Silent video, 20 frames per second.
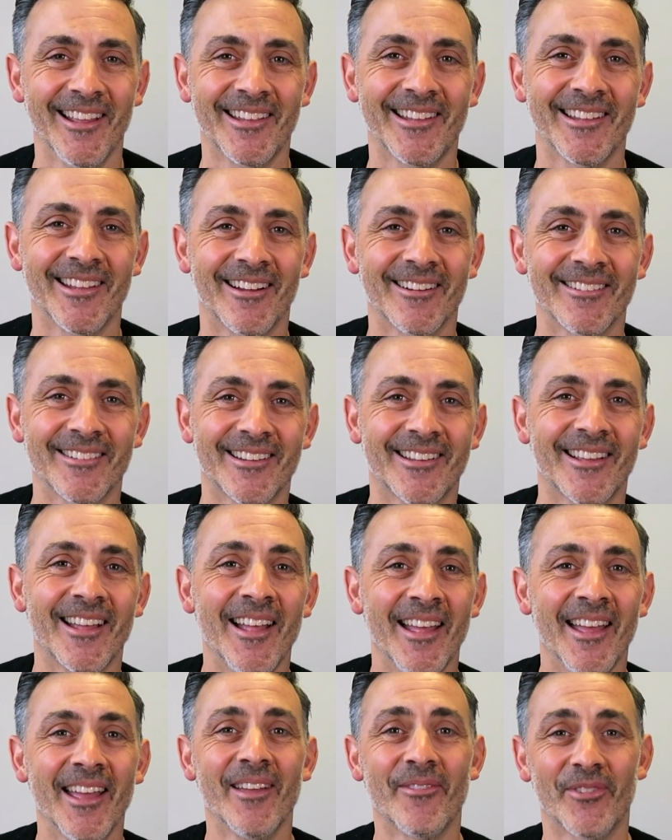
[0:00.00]
You know,
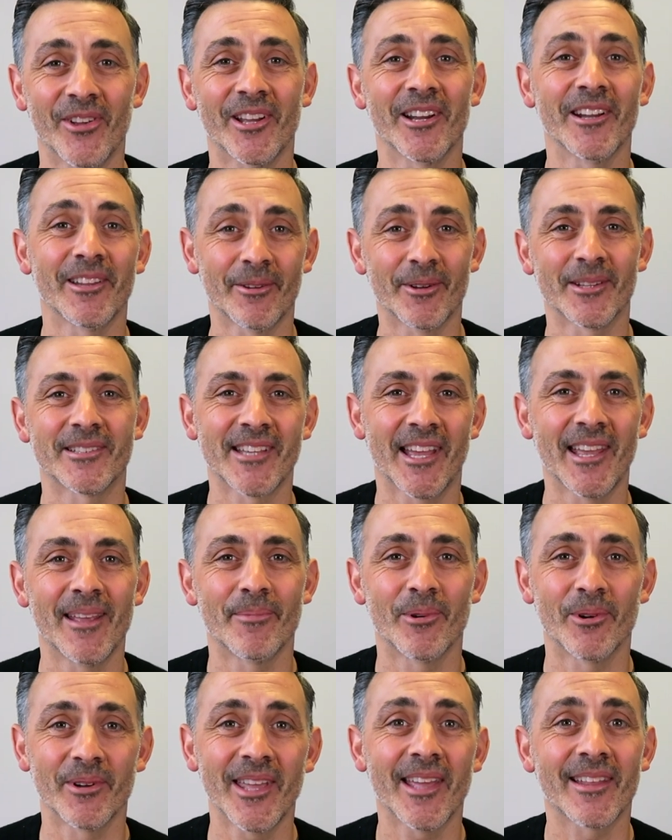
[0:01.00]
if you're going to do a
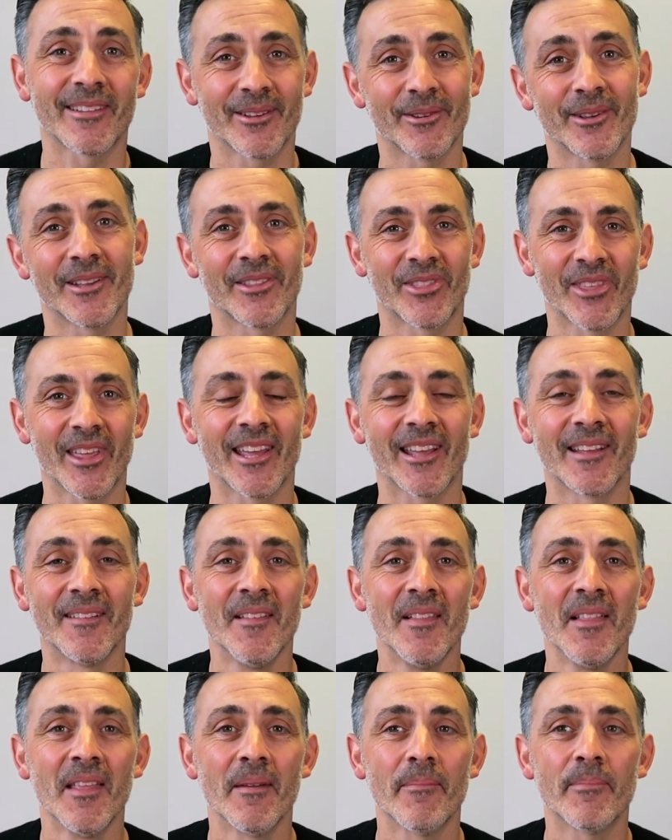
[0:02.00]
table, yeah, do your thing,
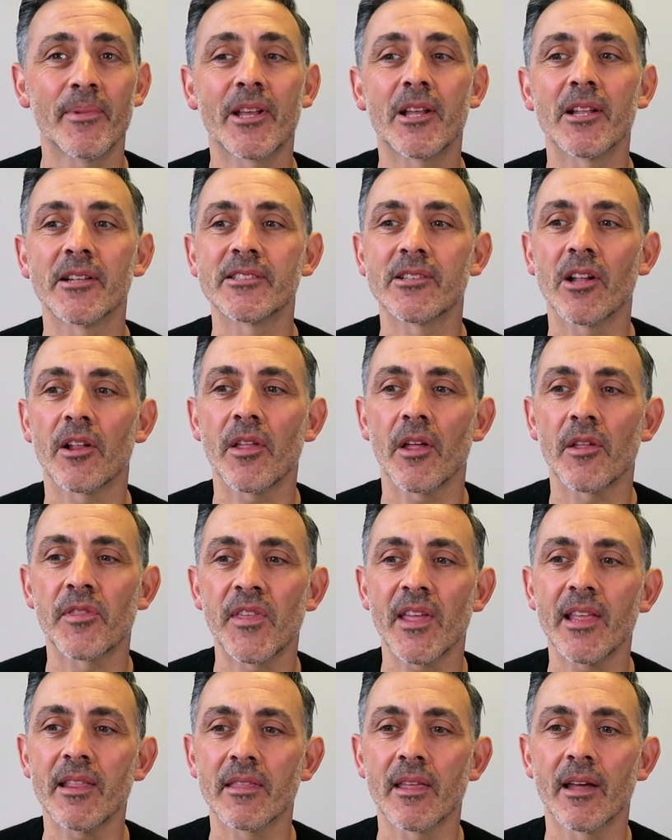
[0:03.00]
because I, I
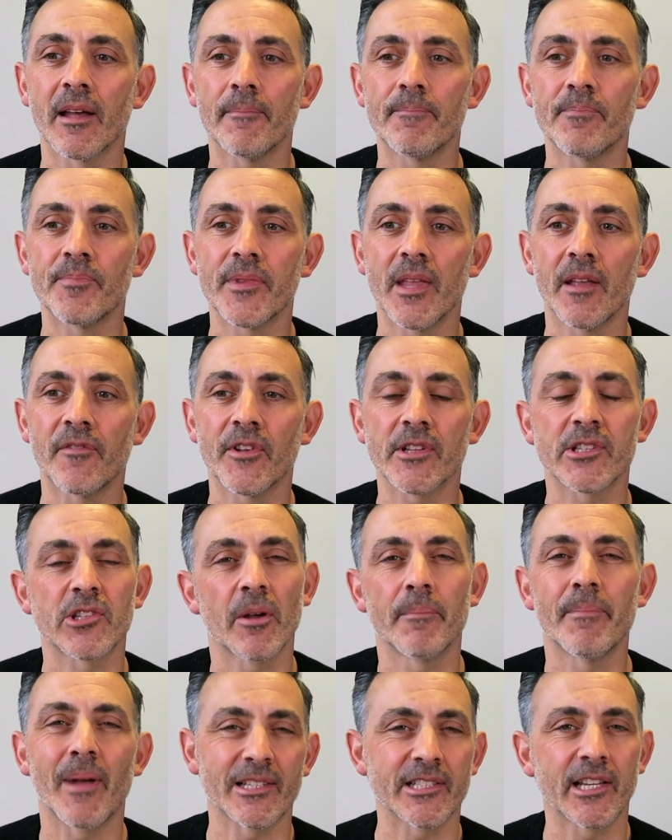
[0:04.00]
think that if it's
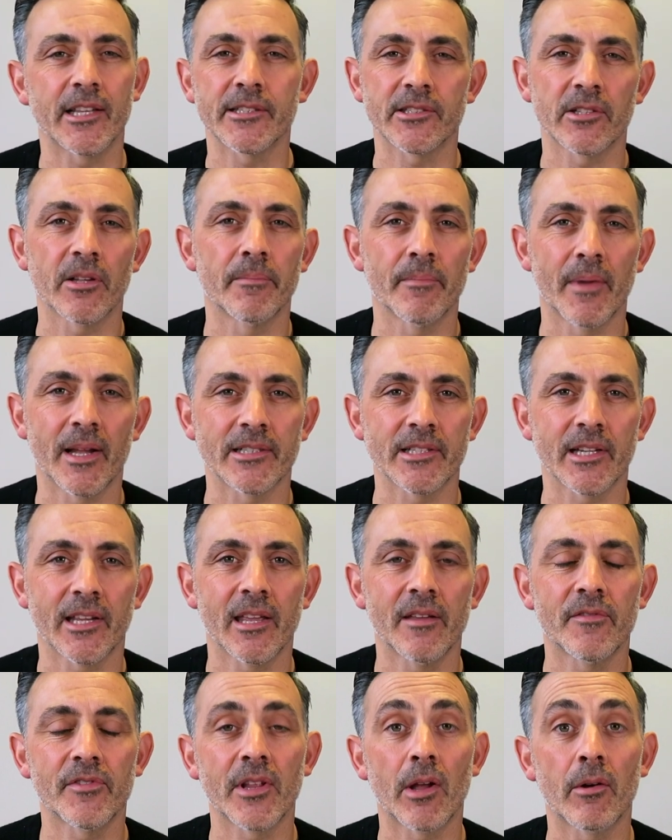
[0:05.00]
good magic, it's good
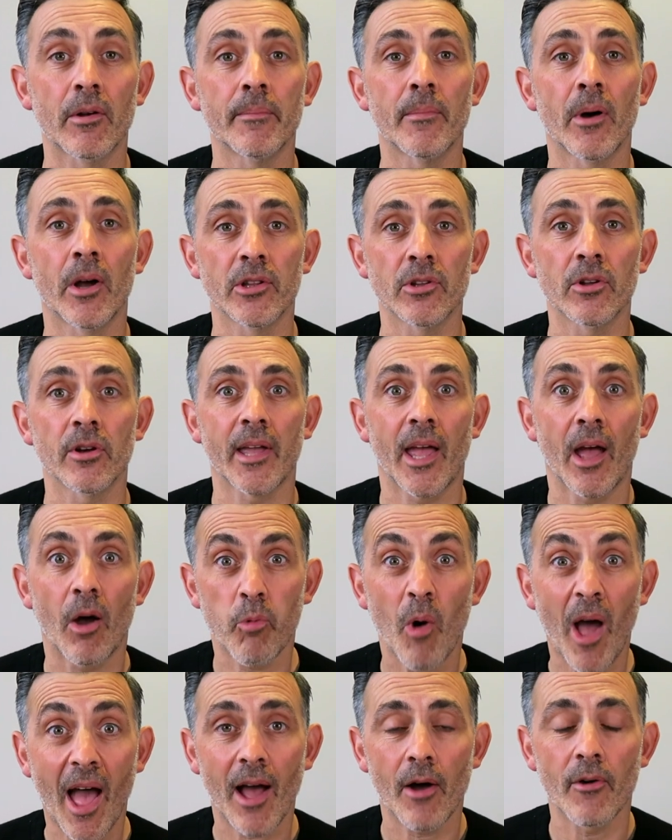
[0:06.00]
magic, even though it might not get a
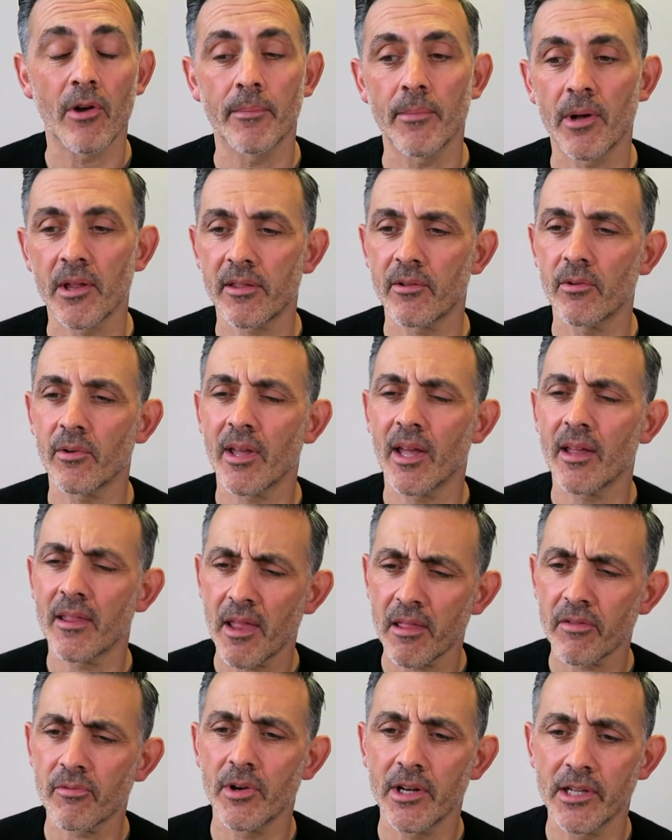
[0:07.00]
wow, it might still get a,
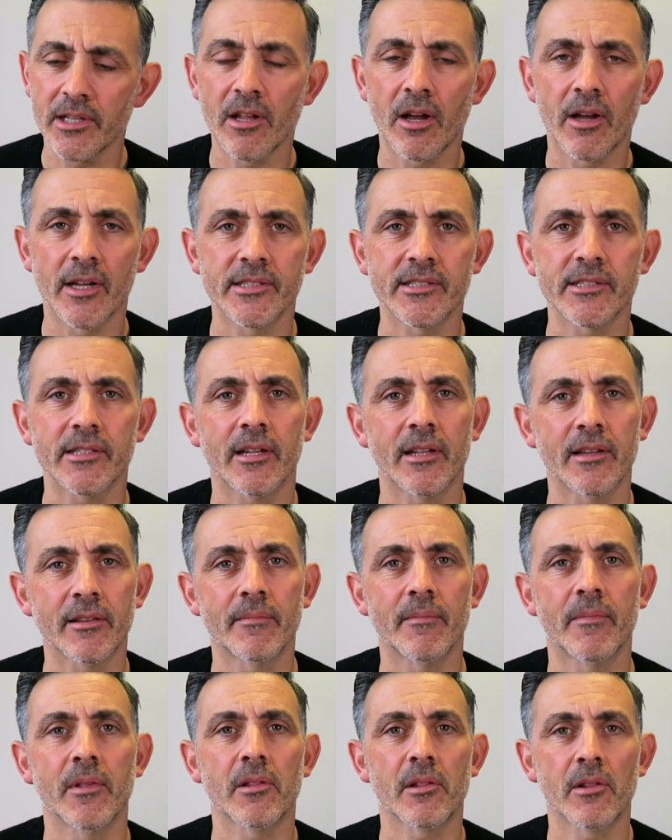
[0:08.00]
that's really nice,
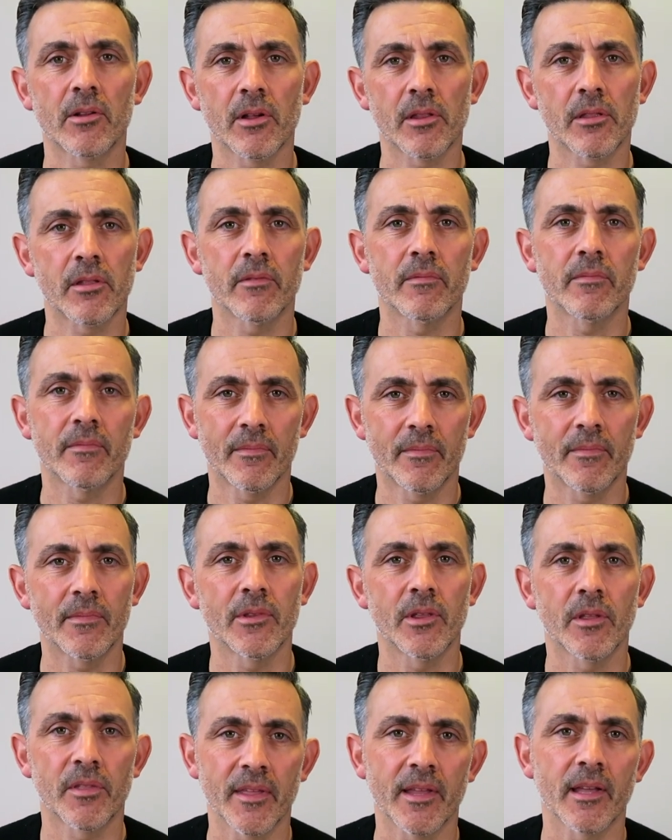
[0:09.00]
and as long as you
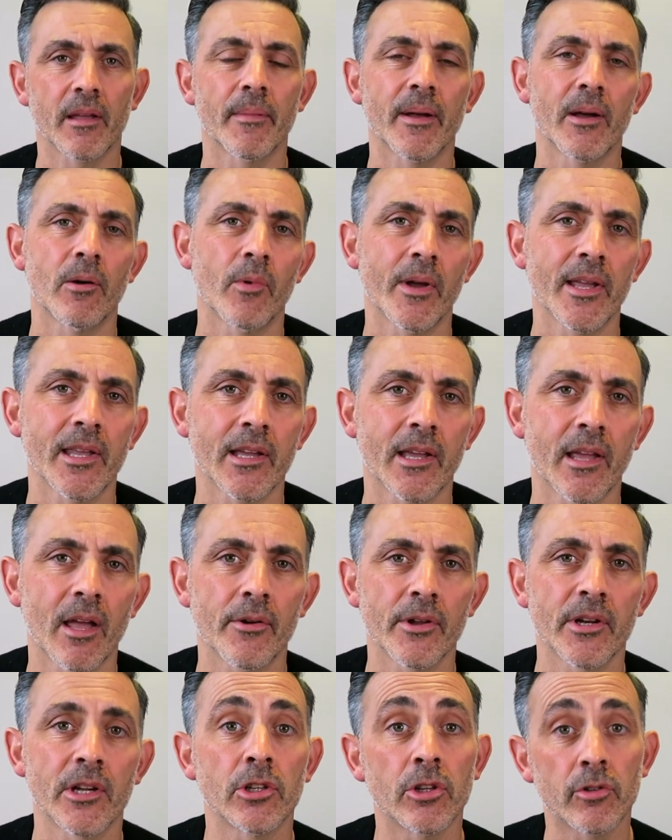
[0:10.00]
you think about where you're
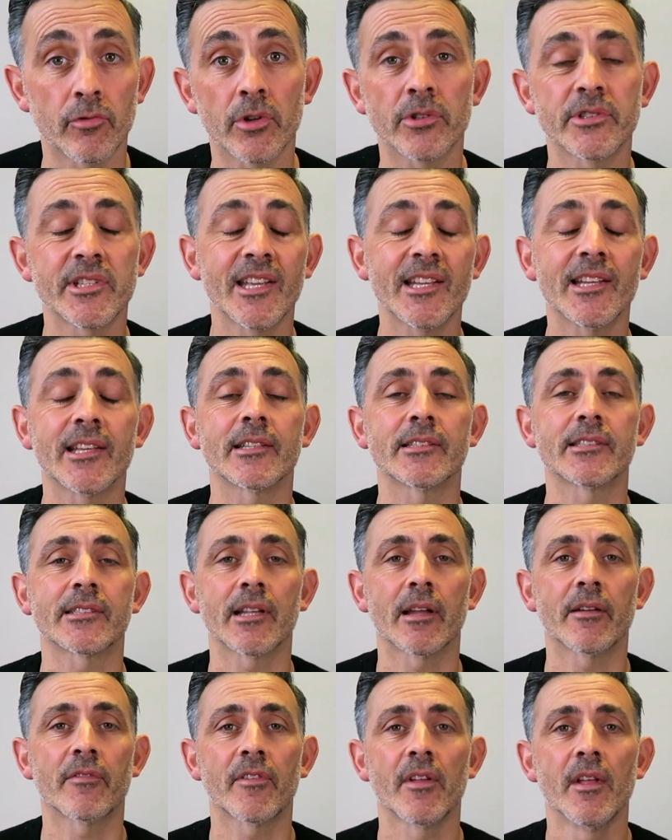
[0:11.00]
going and your routining and
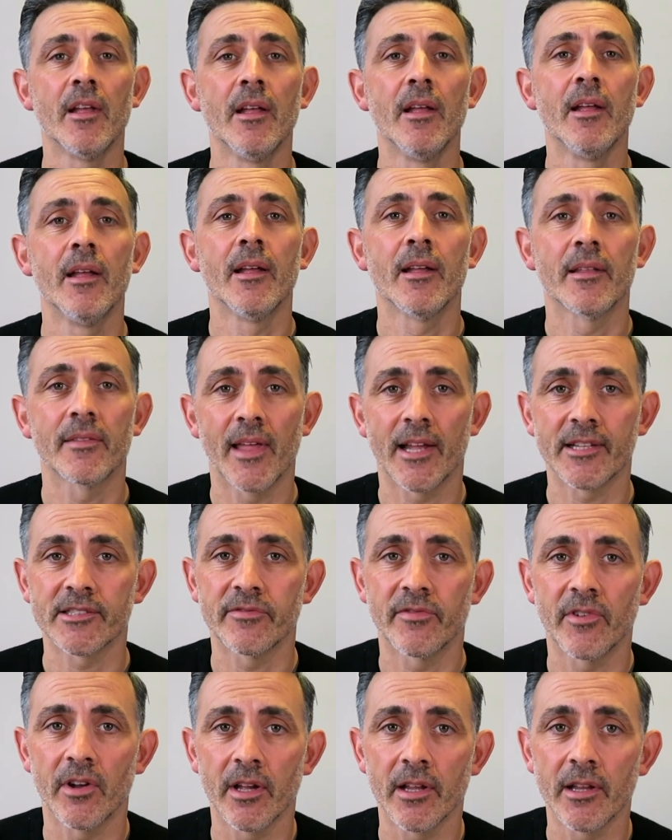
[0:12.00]
stuff, that's
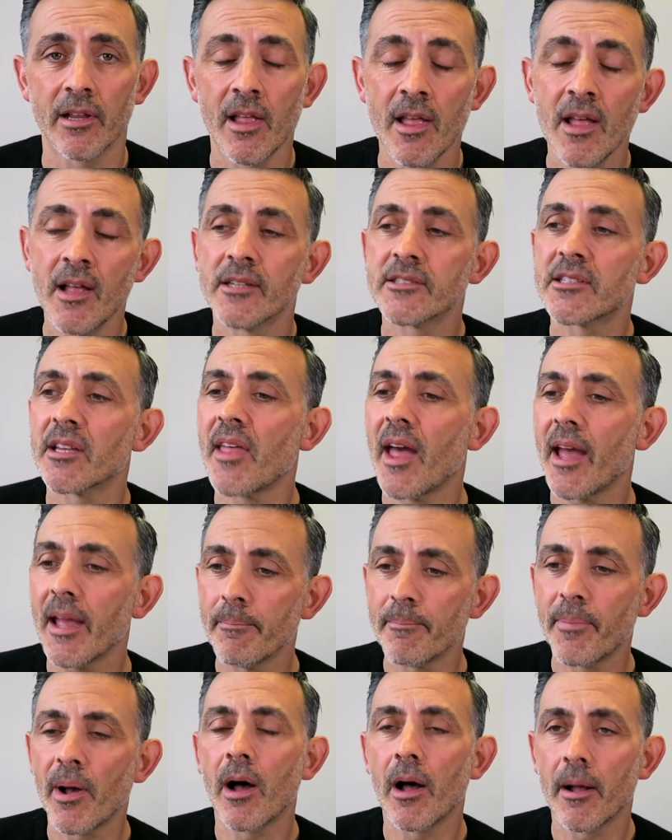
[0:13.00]
fine. So that
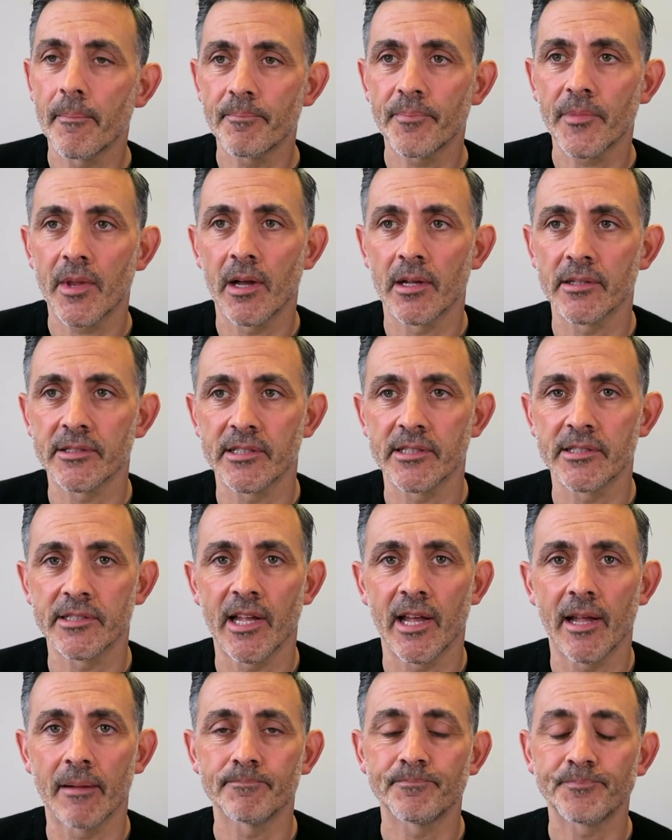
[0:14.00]
in part answers
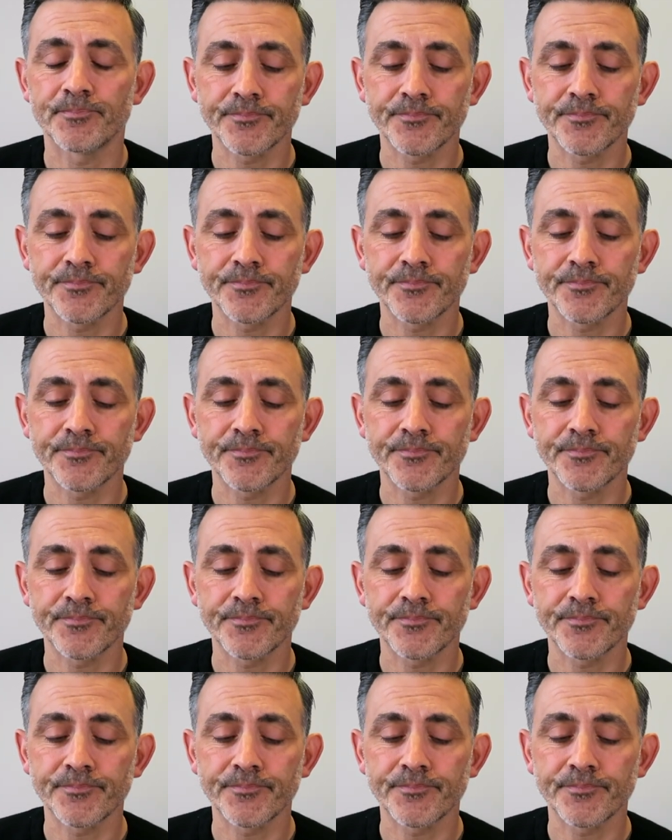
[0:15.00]
that.